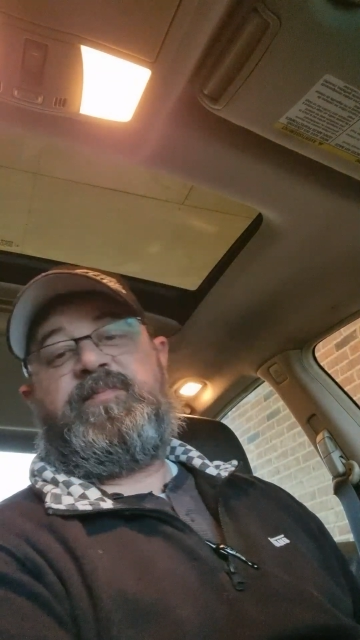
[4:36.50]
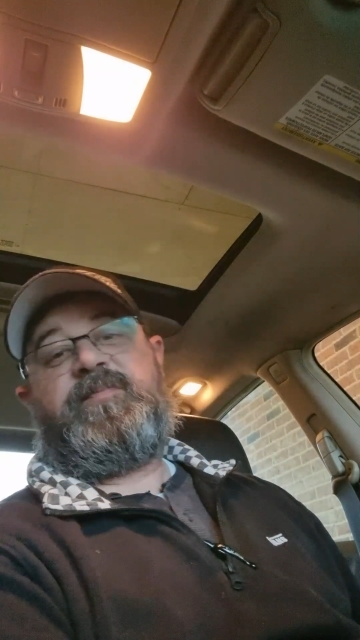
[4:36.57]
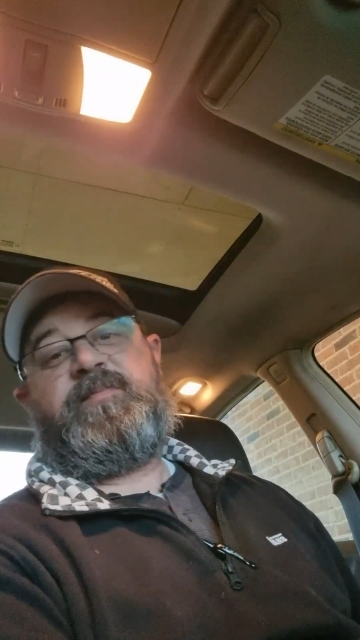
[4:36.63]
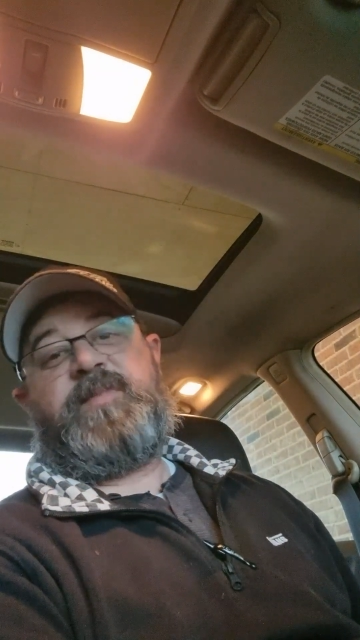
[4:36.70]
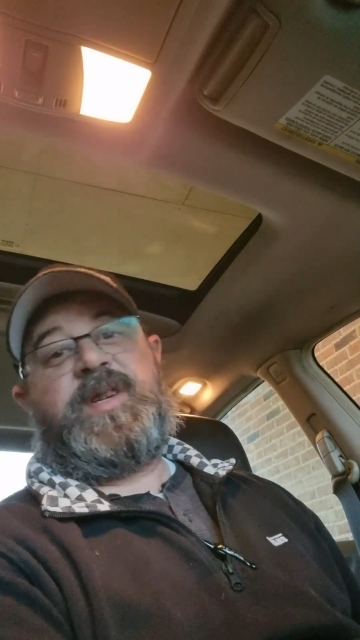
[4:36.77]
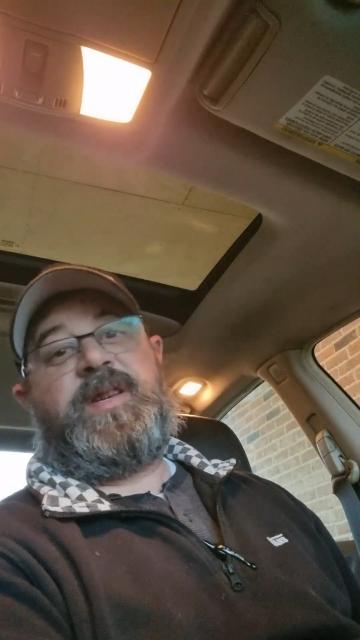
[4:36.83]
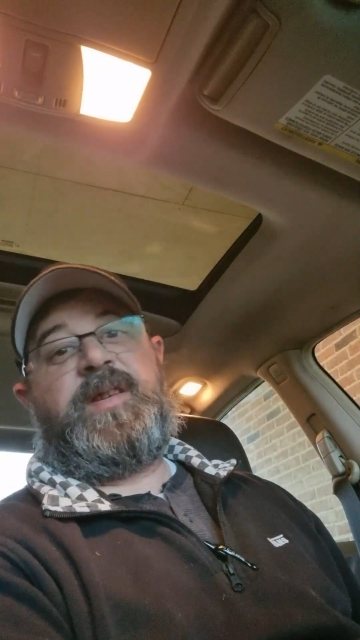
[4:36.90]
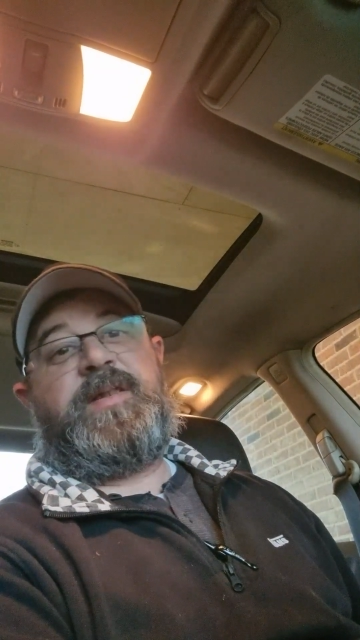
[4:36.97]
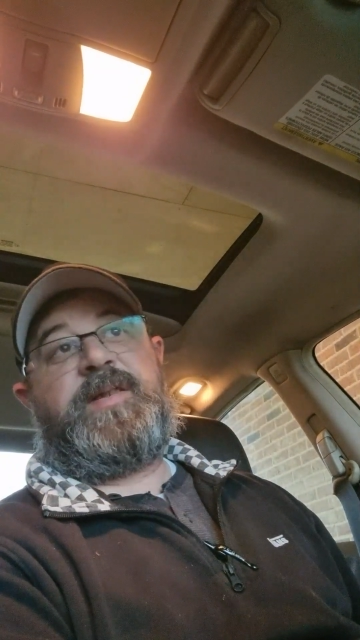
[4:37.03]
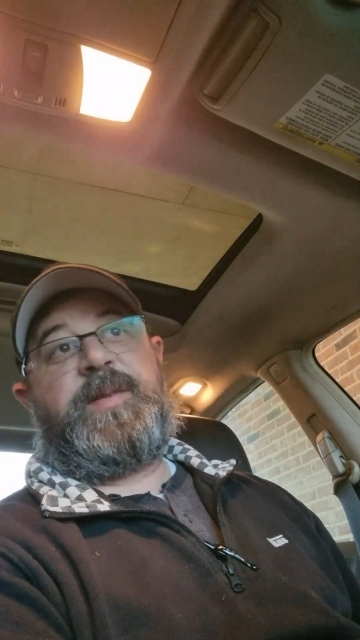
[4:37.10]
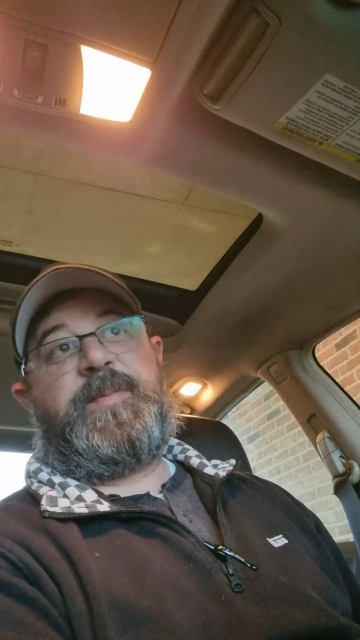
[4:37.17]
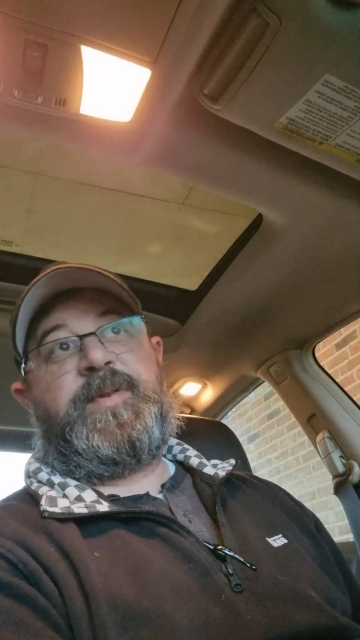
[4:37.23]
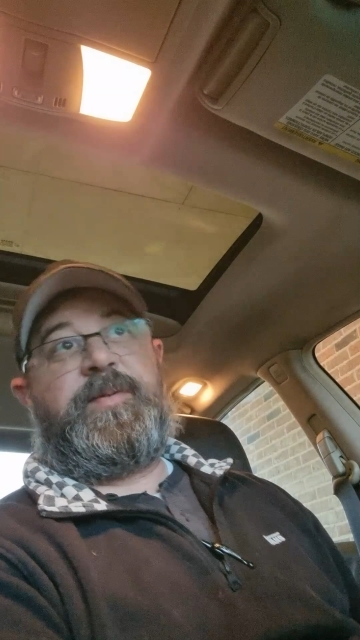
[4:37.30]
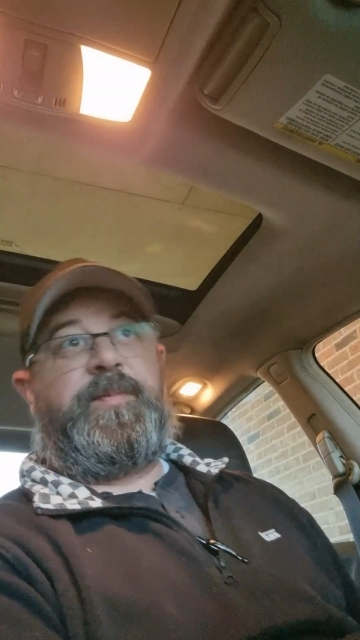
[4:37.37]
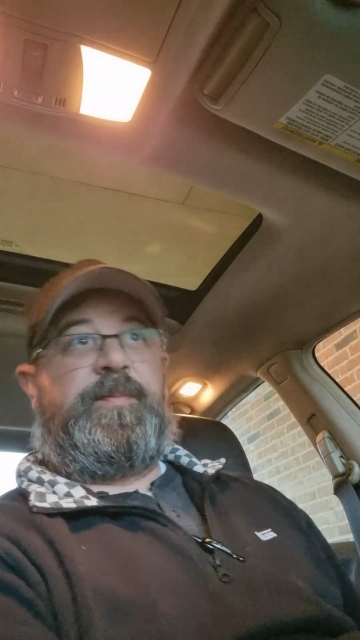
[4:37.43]
not anytime
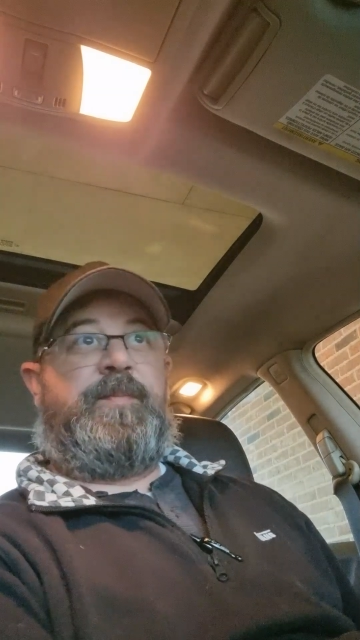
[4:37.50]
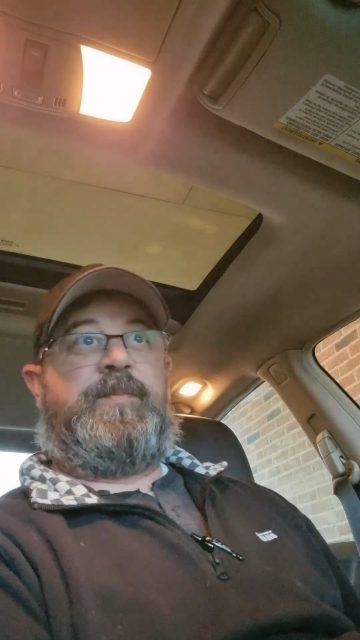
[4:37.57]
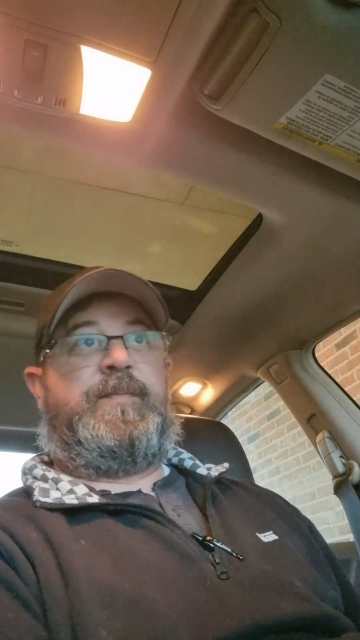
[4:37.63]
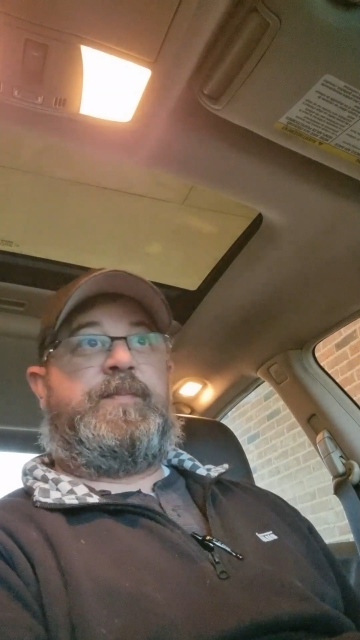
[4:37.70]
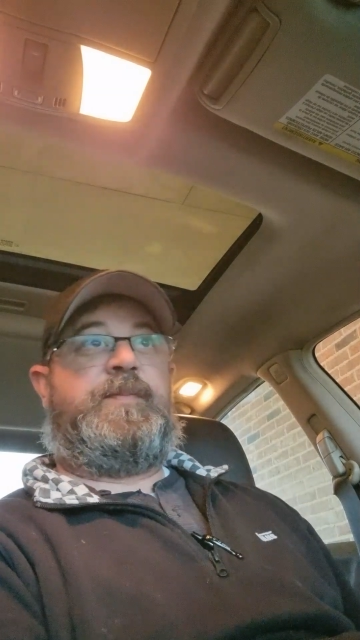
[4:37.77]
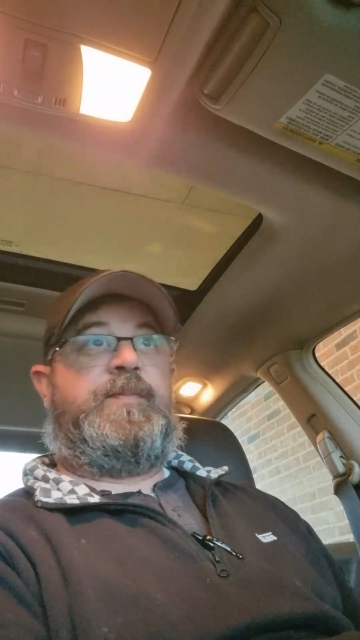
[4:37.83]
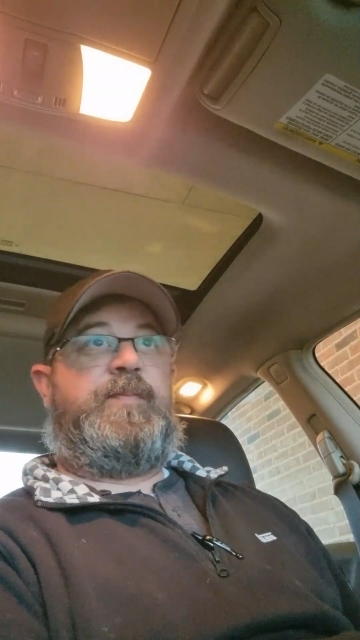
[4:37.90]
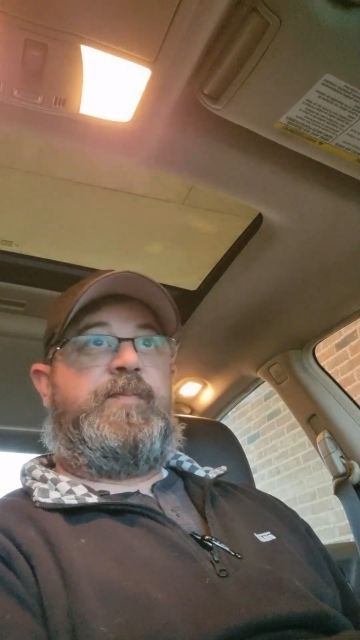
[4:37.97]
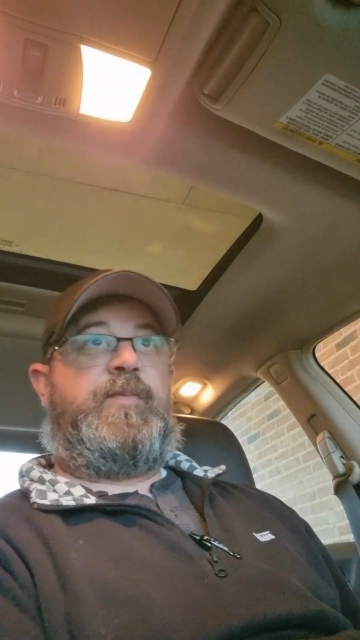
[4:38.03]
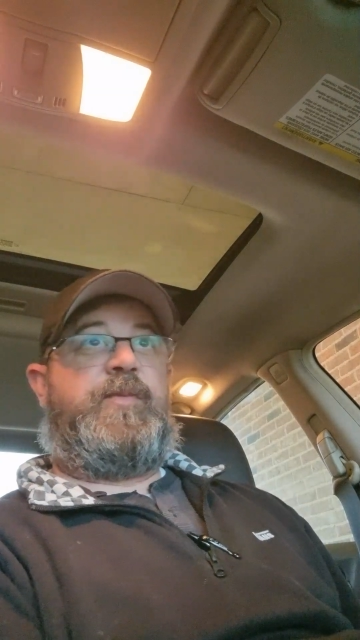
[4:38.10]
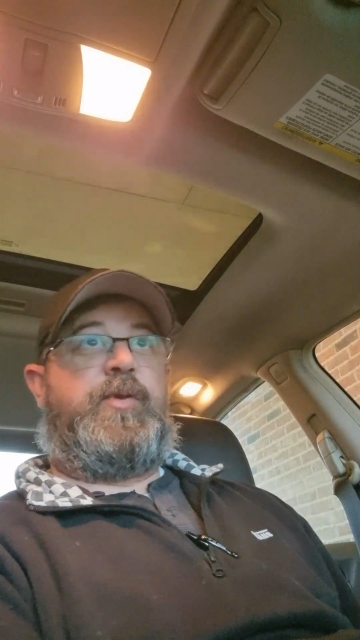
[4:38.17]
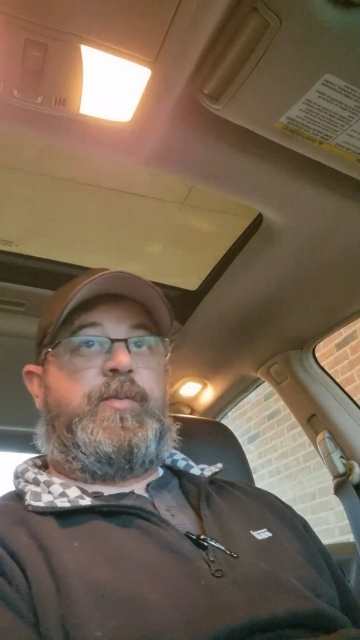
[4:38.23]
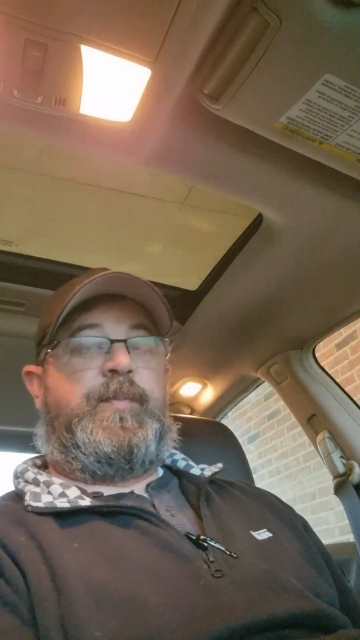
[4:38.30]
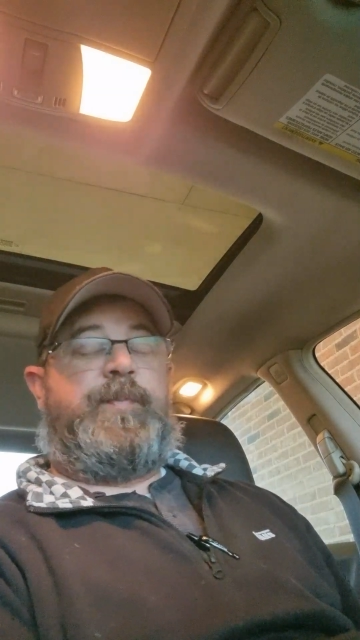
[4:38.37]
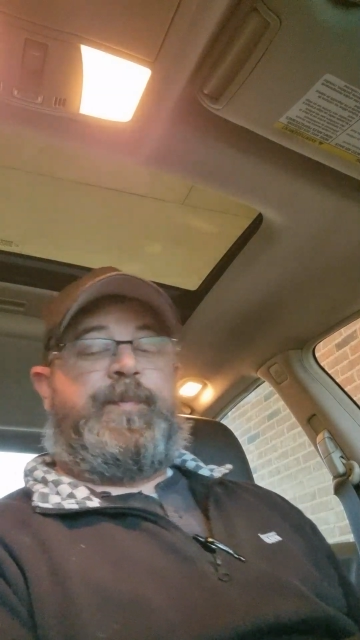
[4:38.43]
soon.
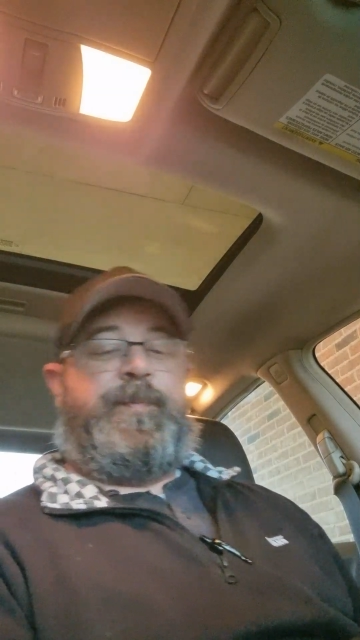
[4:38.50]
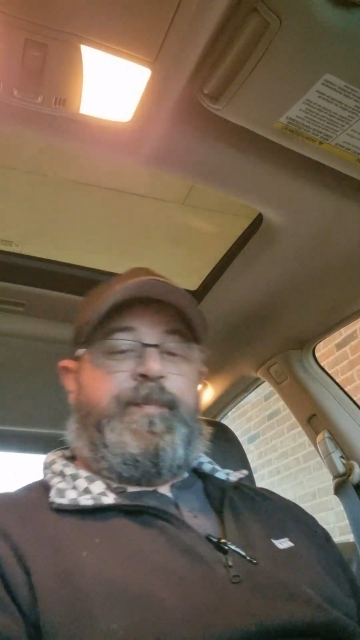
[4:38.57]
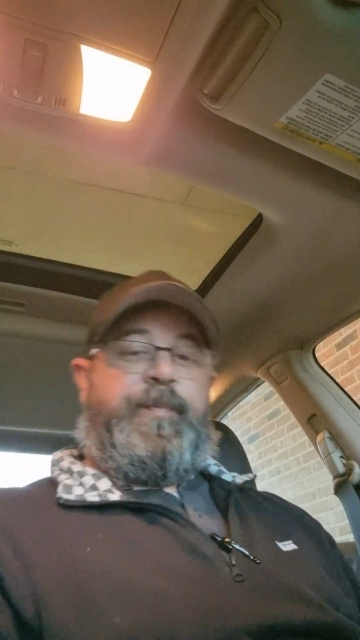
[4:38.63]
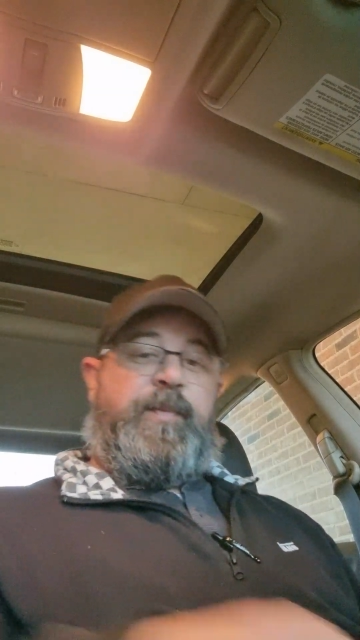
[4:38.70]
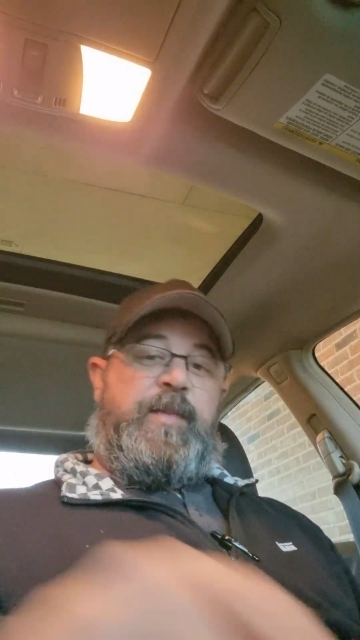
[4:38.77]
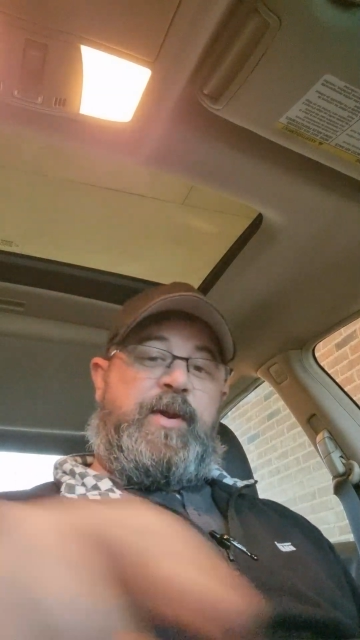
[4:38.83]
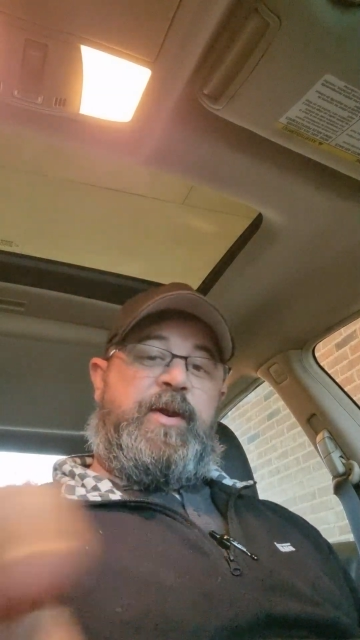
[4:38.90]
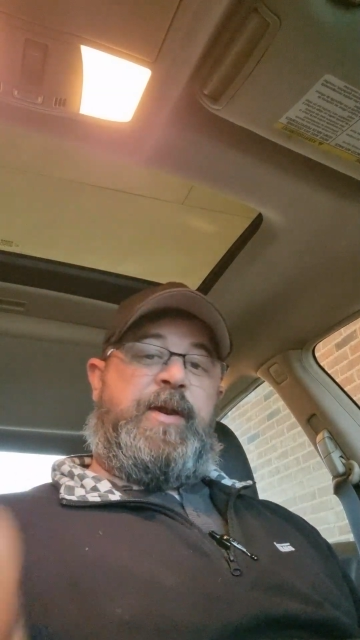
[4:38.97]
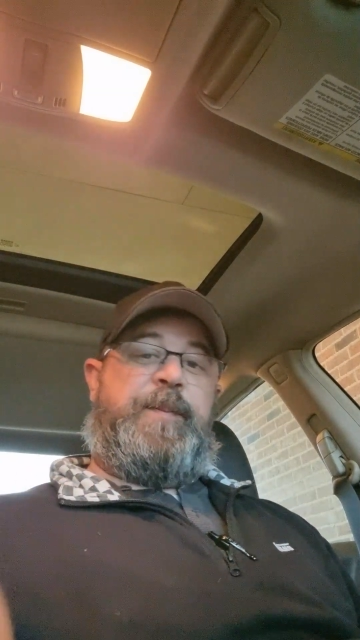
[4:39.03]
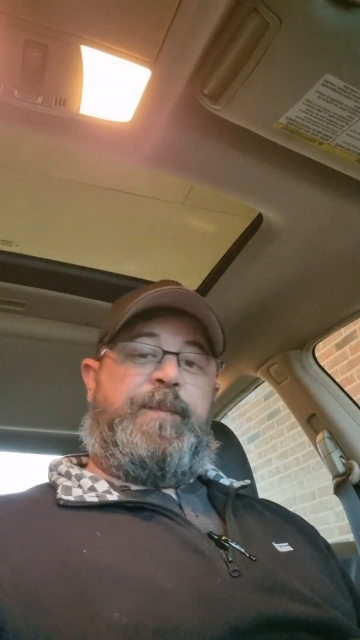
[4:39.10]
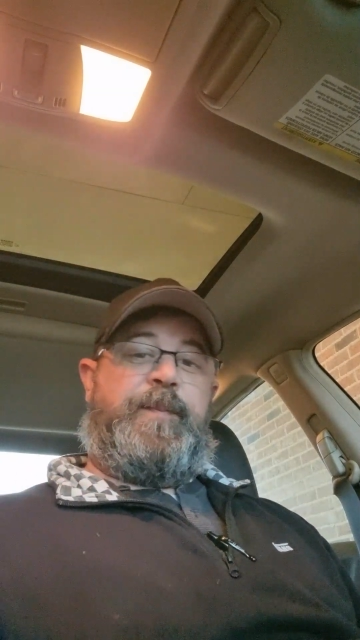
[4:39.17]
So, alright.